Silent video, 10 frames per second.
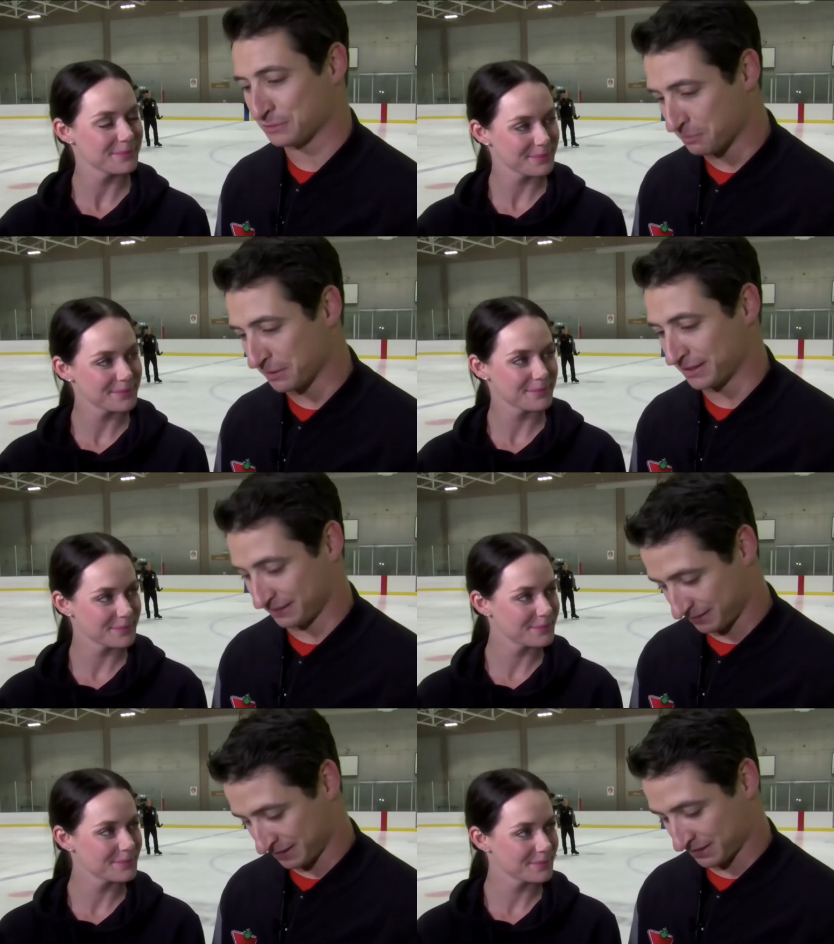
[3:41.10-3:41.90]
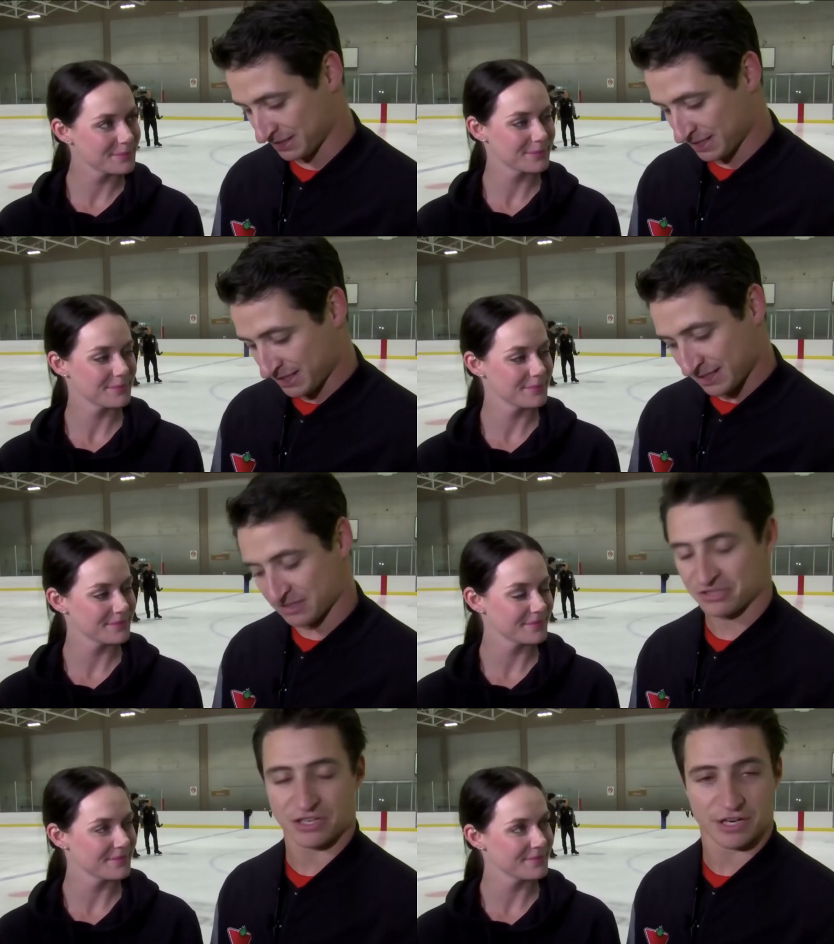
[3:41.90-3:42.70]
Speaker 1: a little bit and, and,
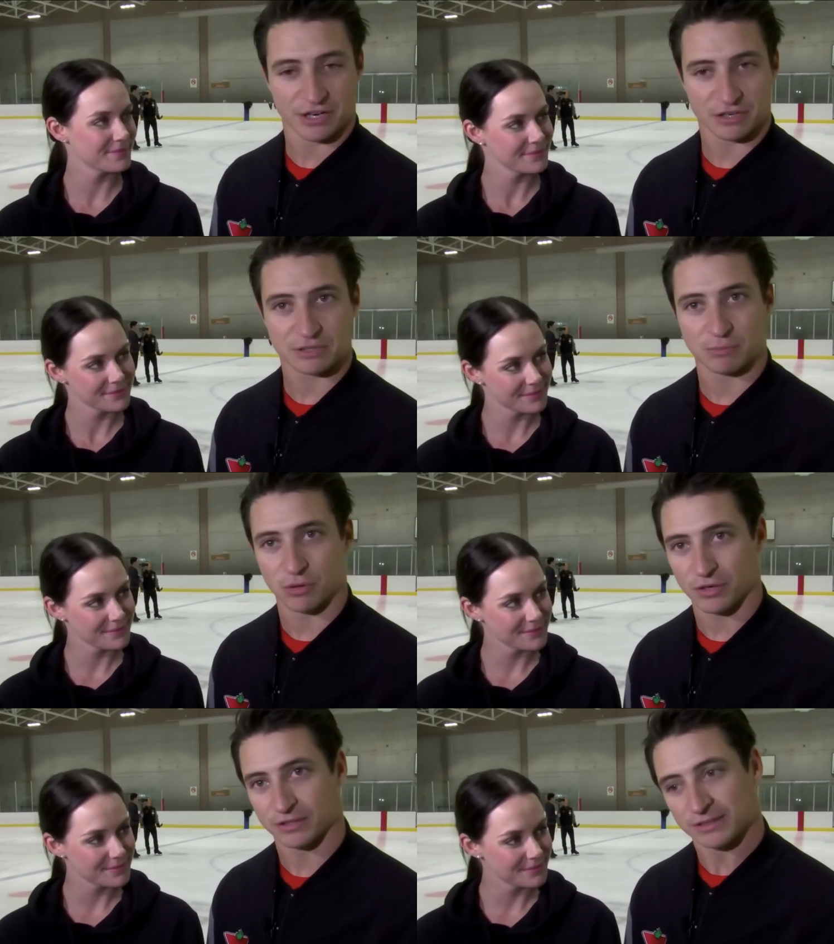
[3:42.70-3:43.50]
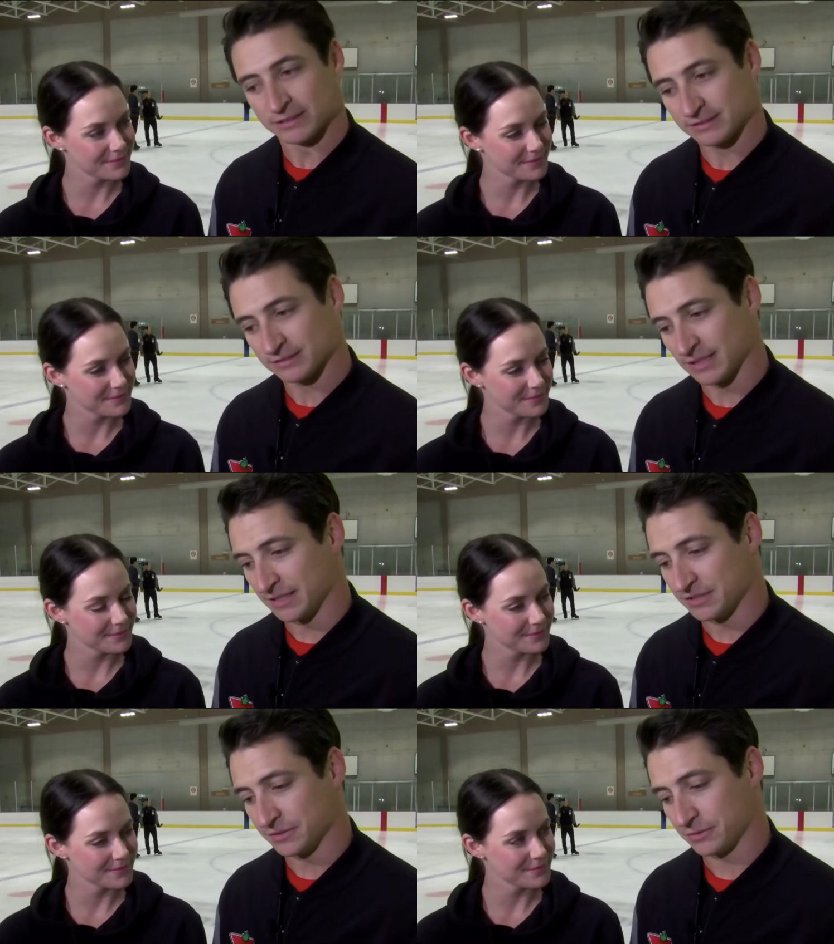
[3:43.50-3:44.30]
and share our sport and,
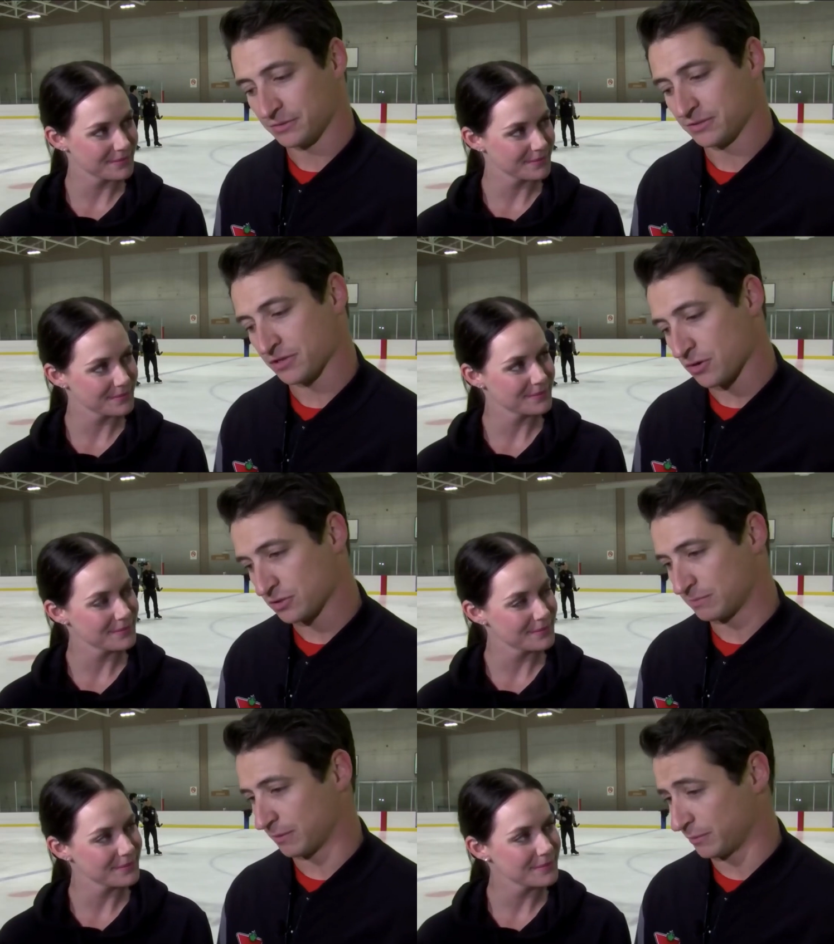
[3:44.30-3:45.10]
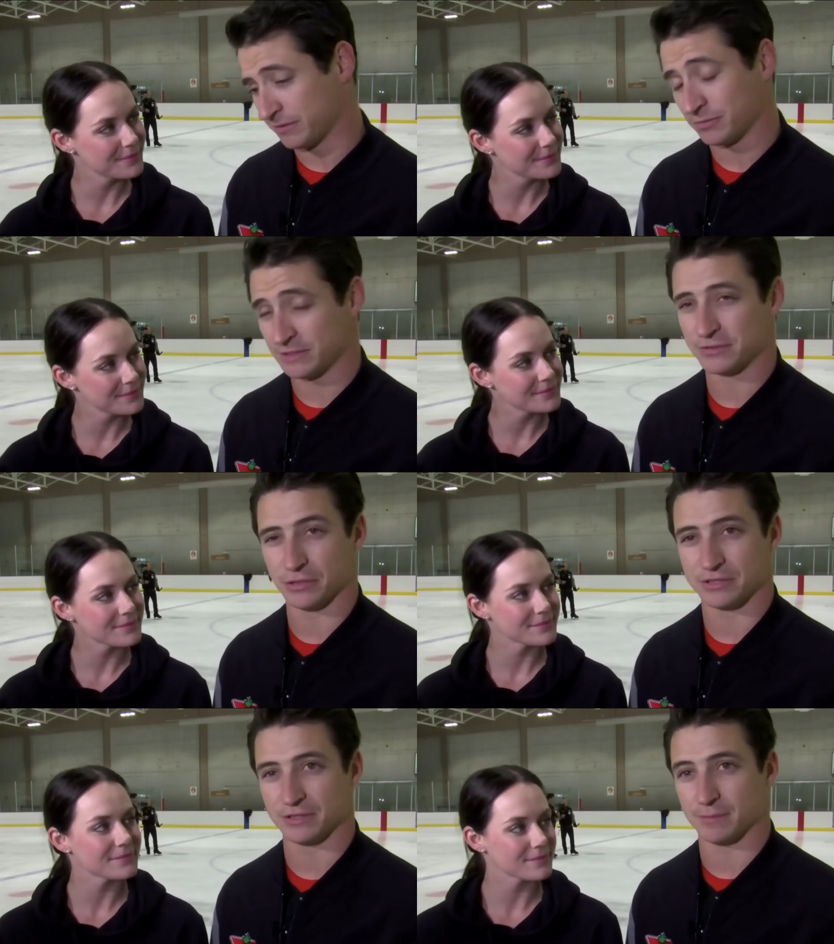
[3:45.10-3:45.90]
and do shows. But we we
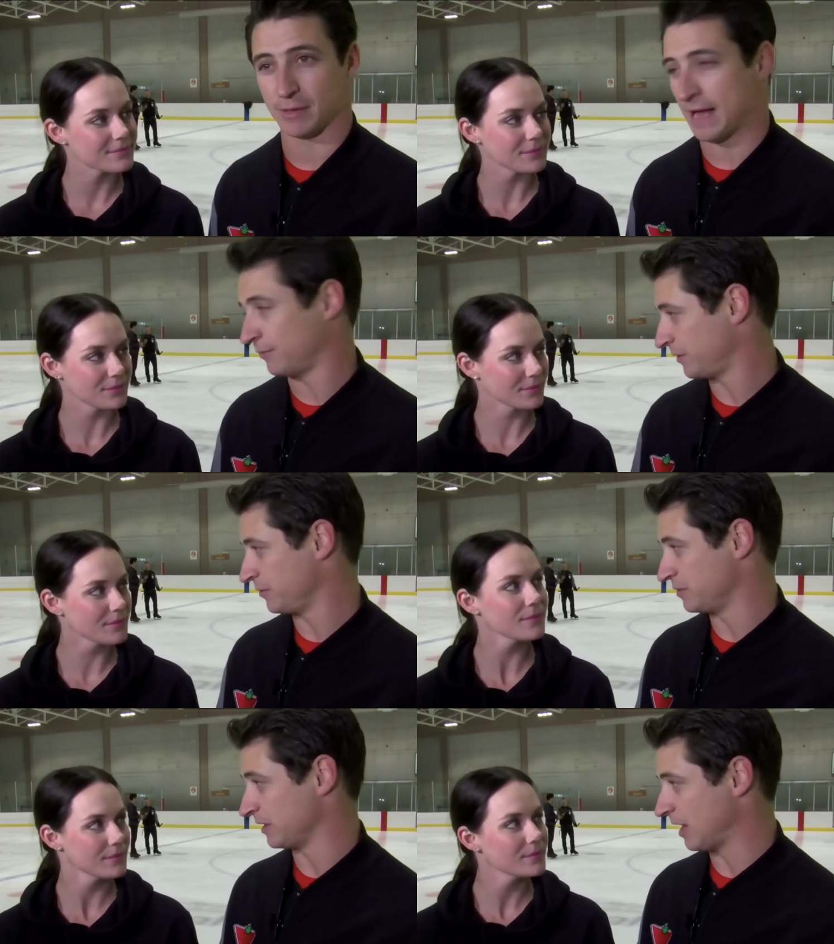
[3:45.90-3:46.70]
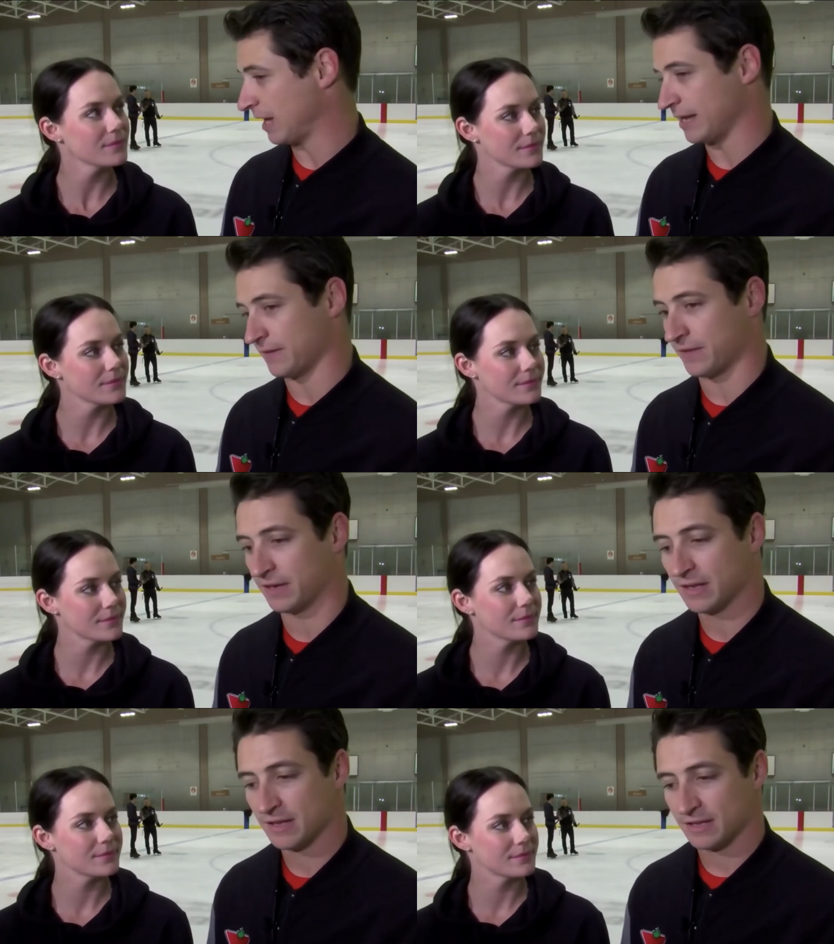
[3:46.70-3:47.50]
toured till about halfway through July and
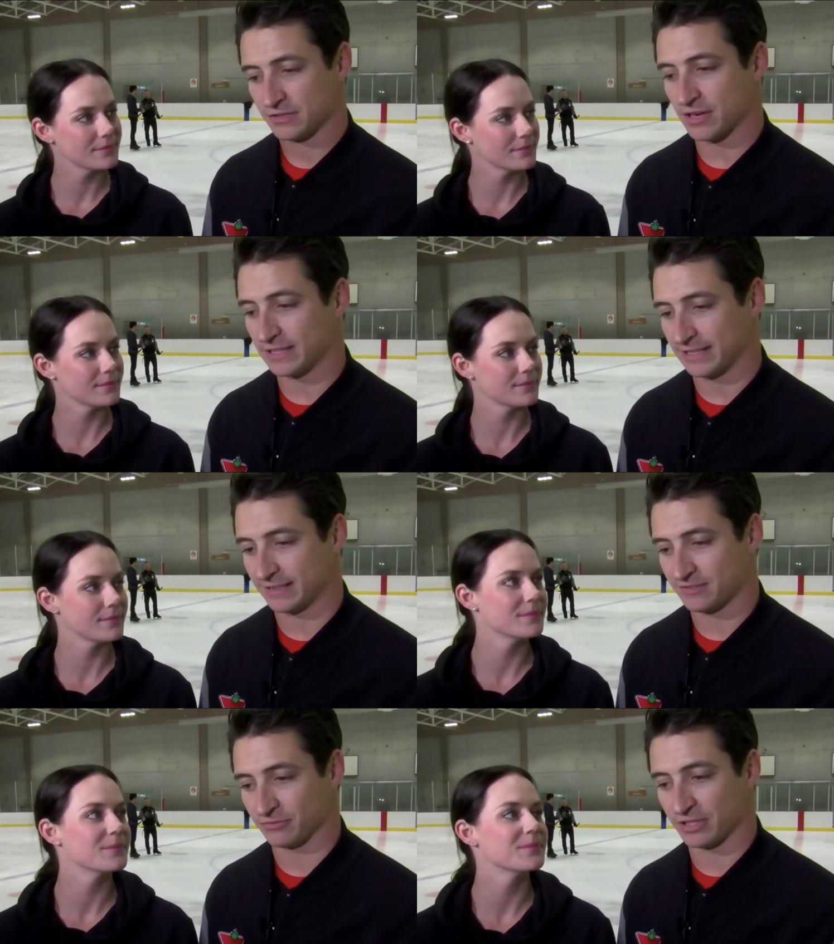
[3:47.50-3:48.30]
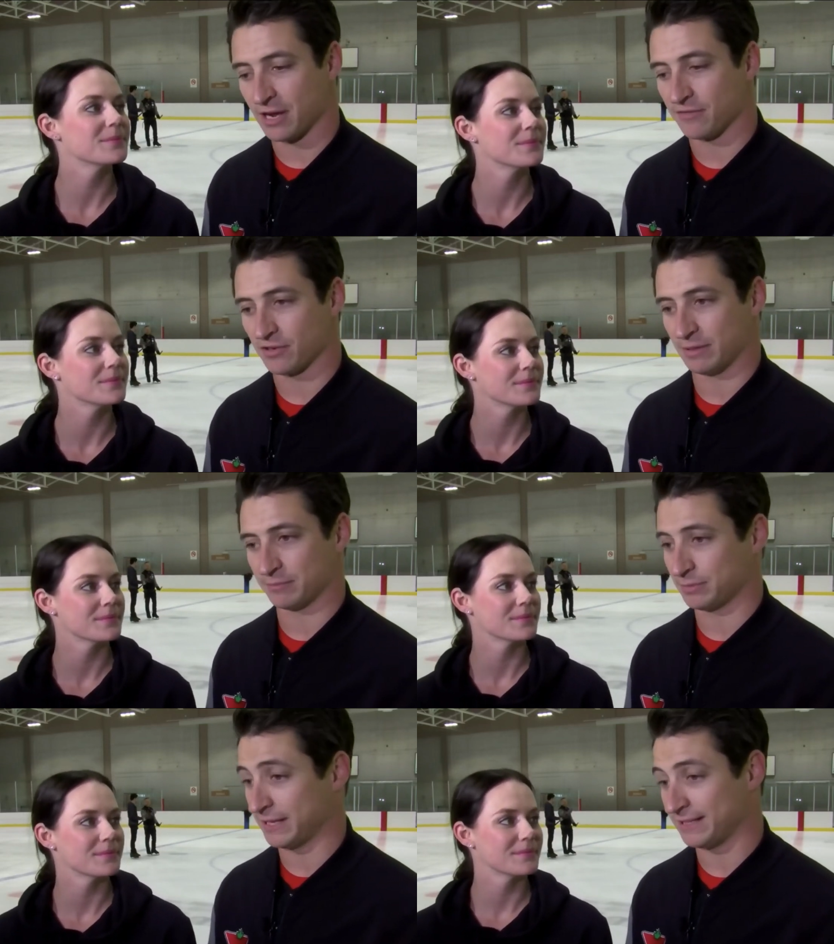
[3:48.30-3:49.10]
then tried to get, recover.
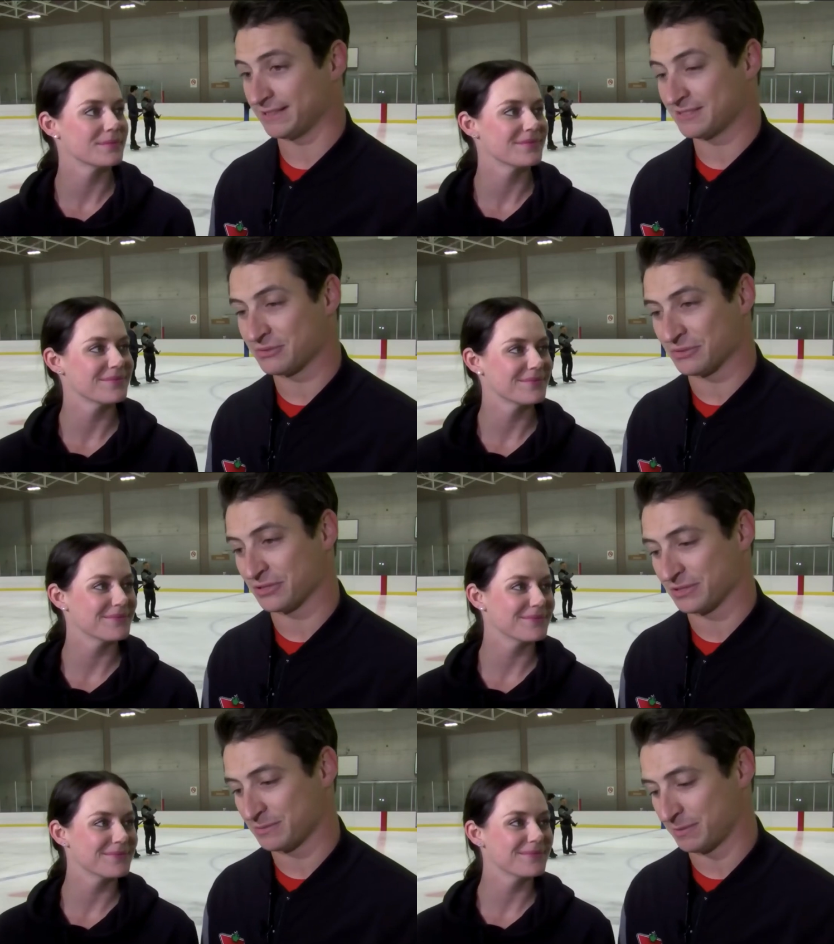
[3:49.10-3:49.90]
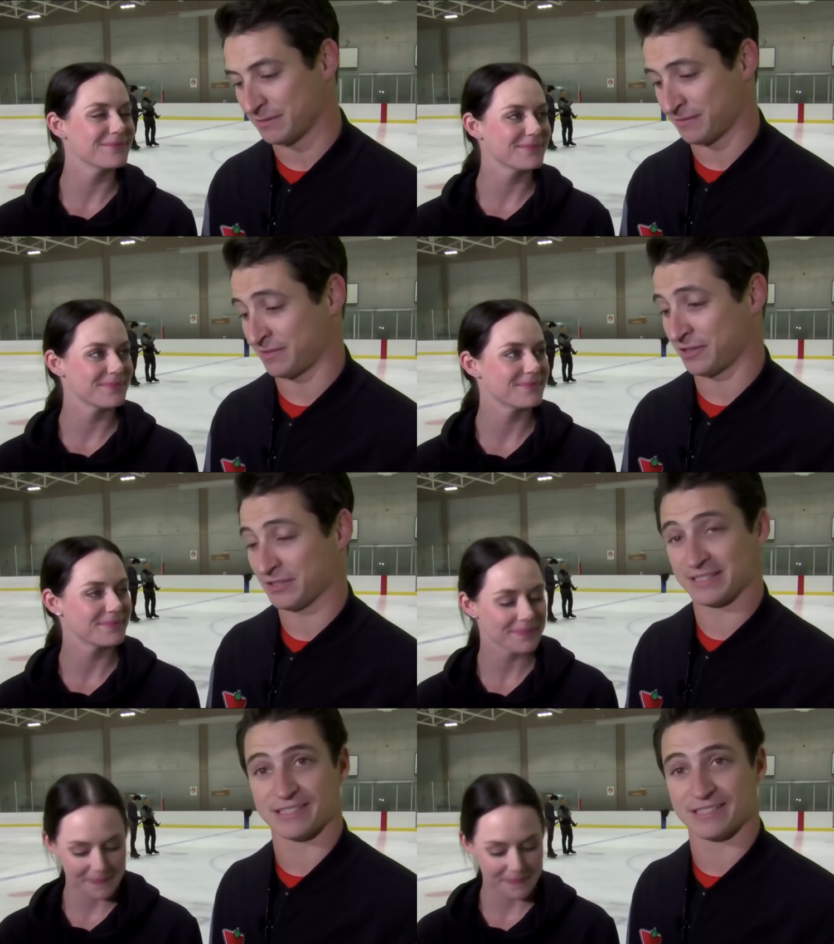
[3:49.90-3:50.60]
But planning this tour has been very